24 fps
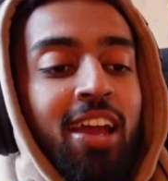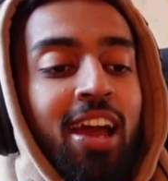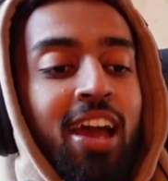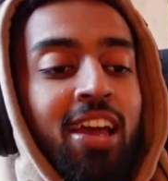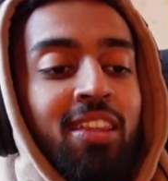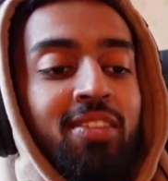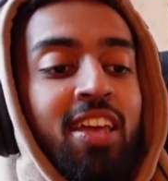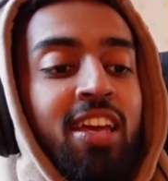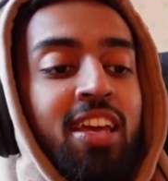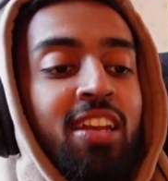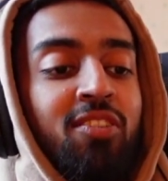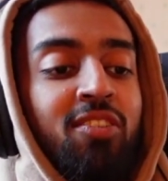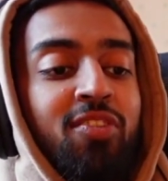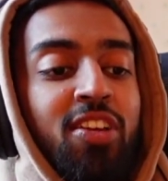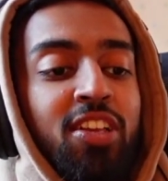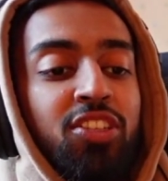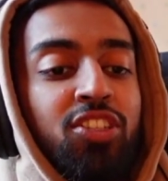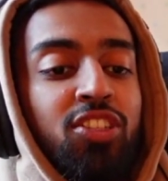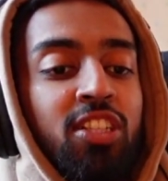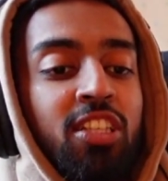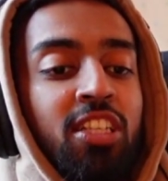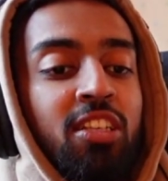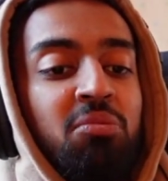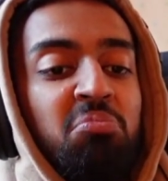And then
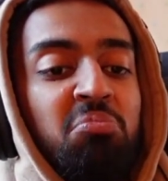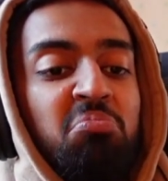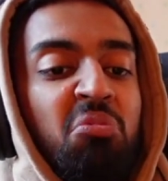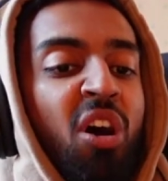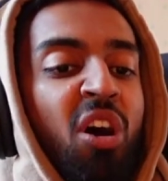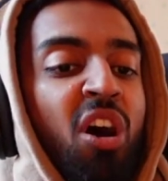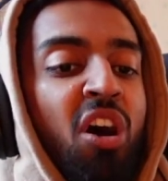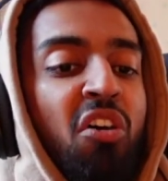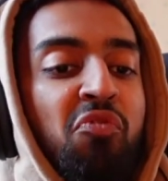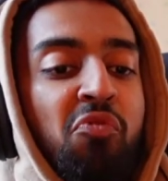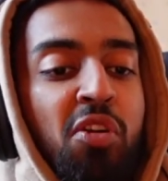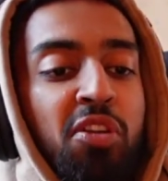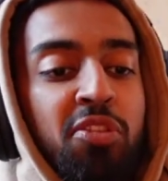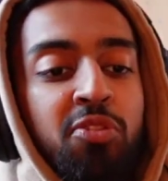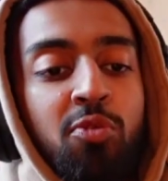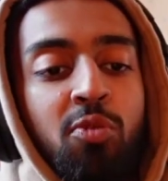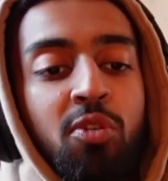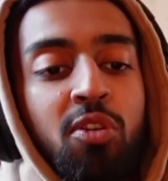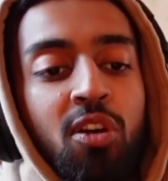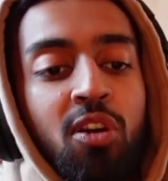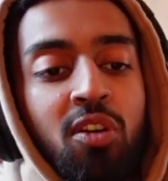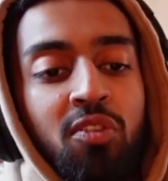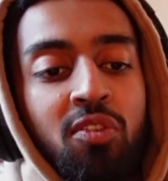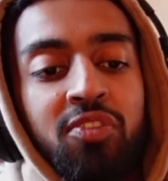eventually, halfway
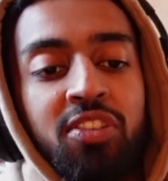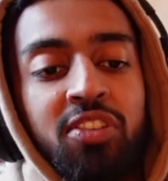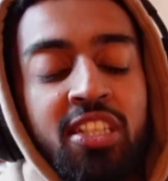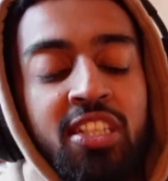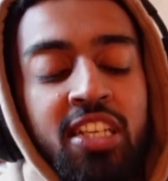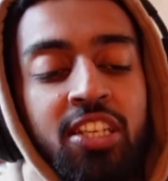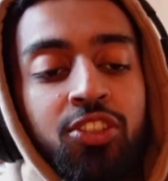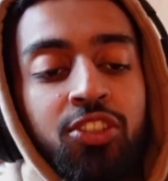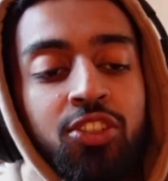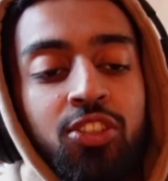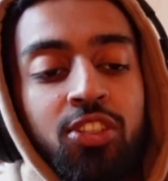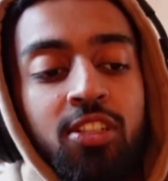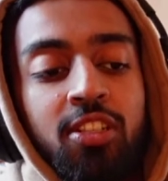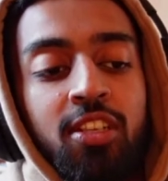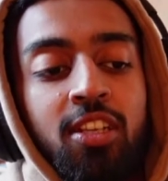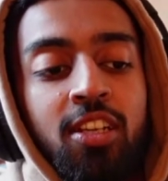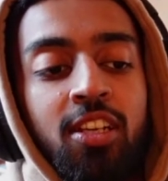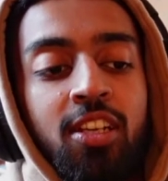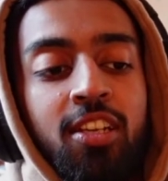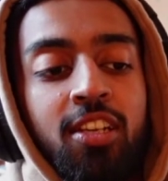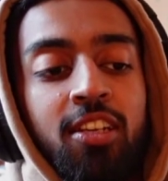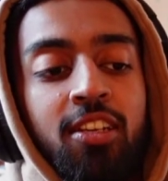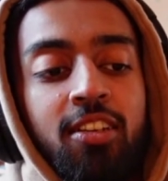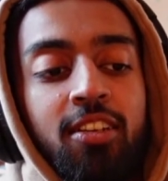through a conversation,
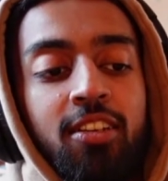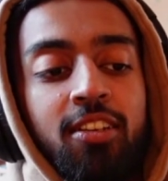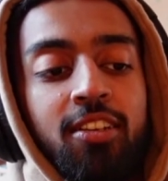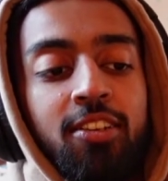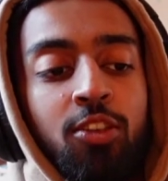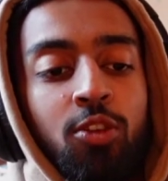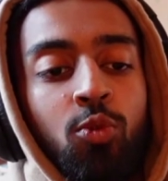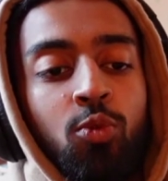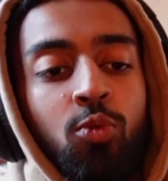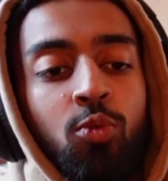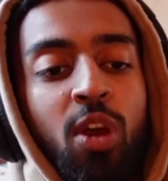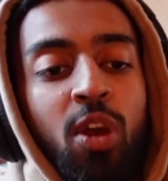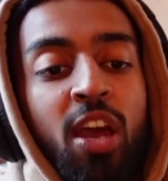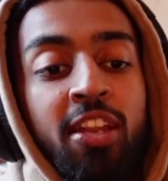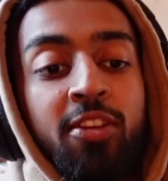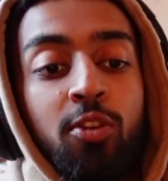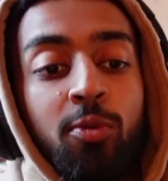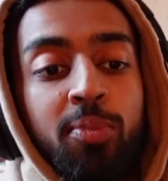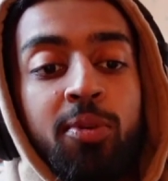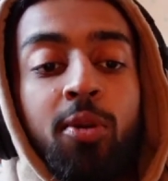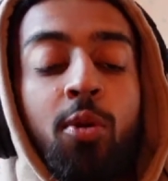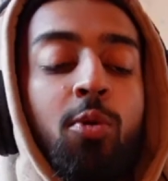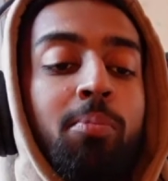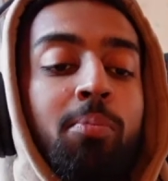you end
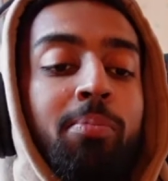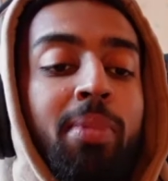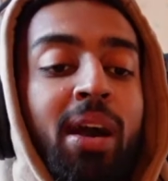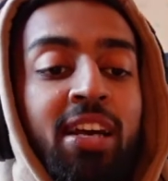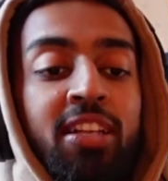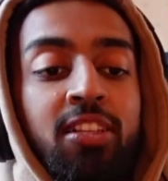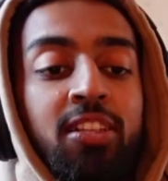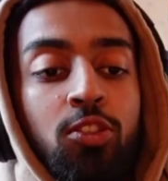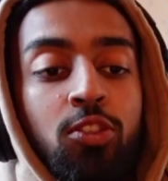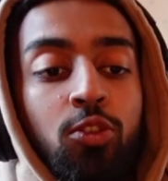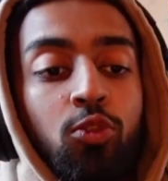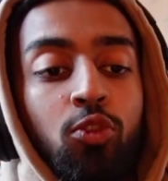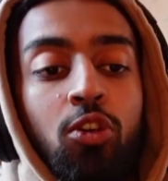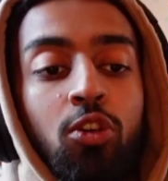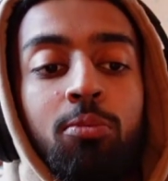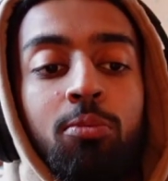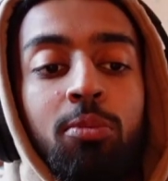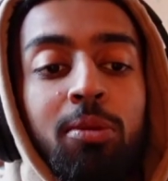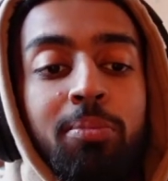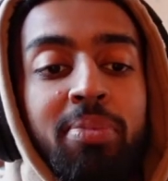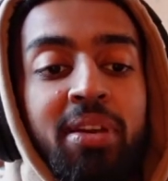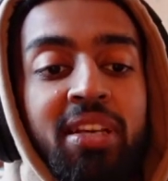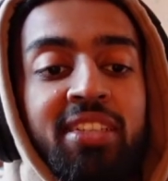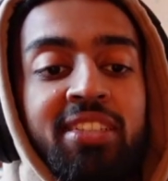up going back to your
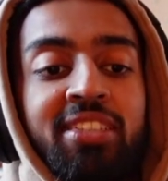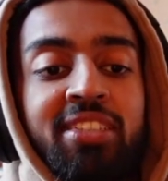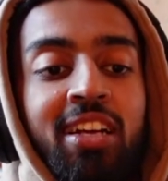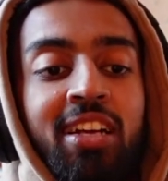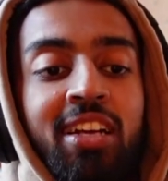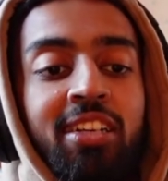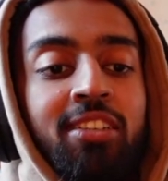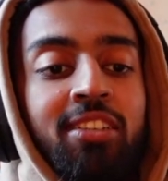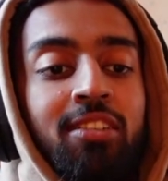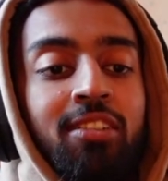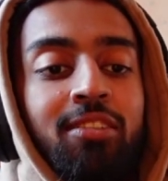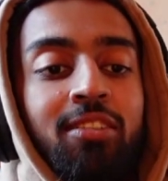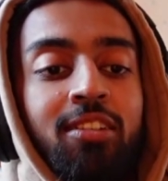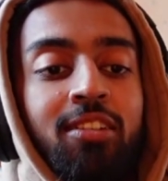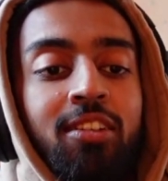normal baseline.